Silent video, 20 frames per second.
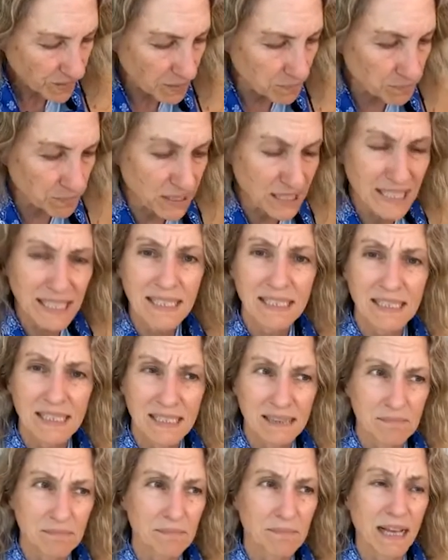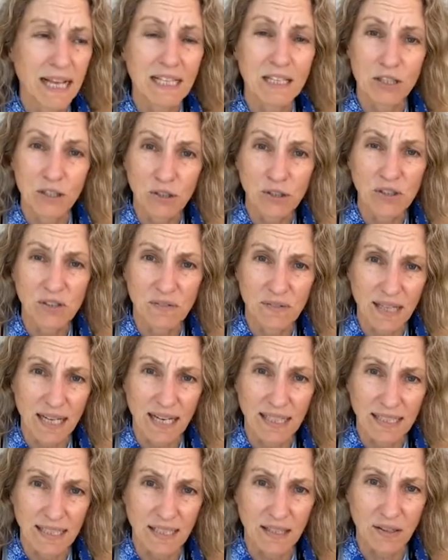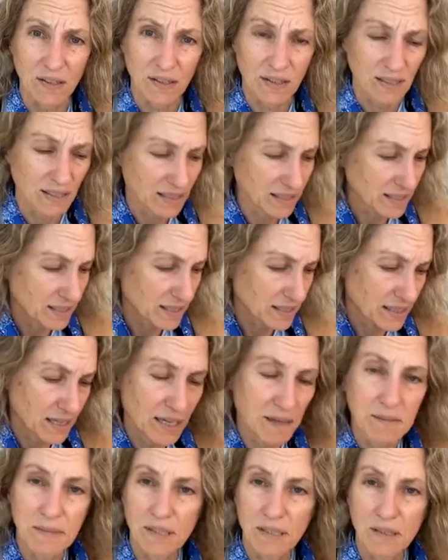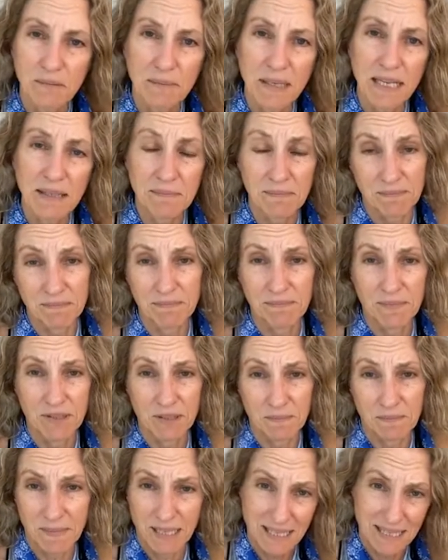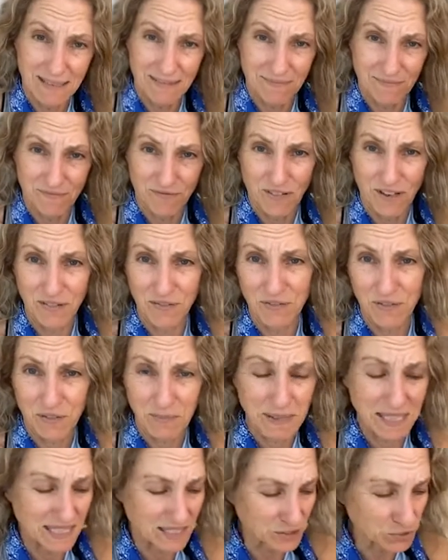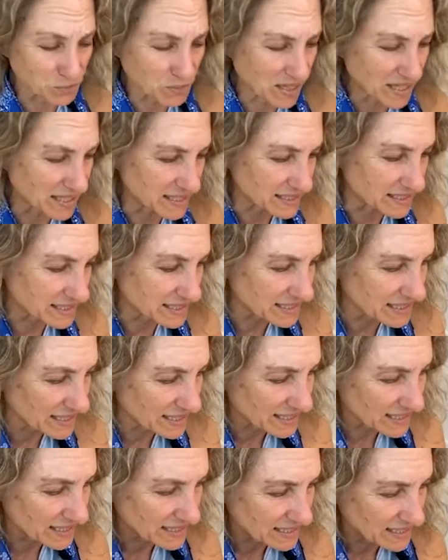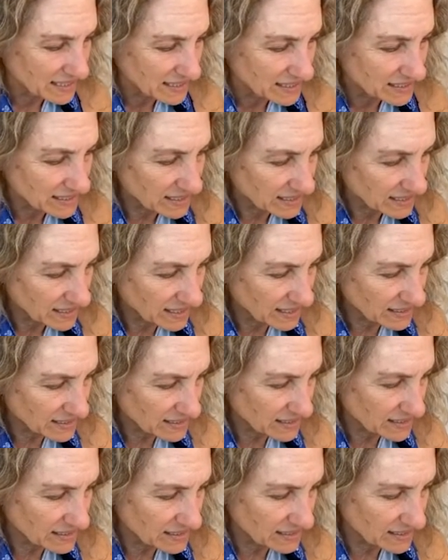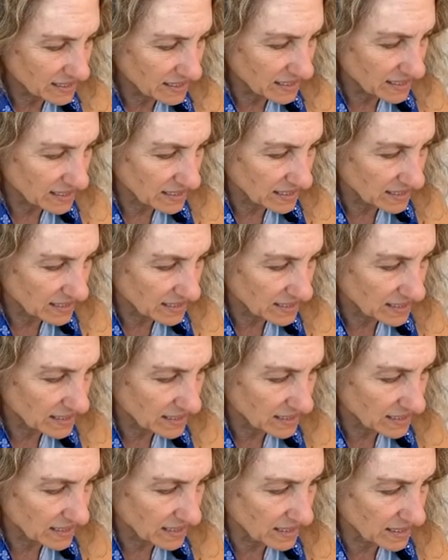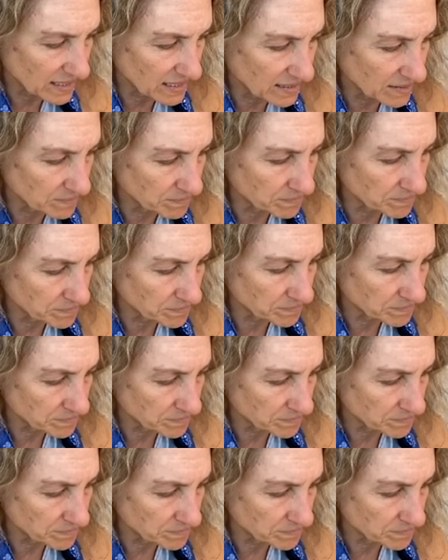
please make use of that here. You'll make it fun for me as well. So let's see. And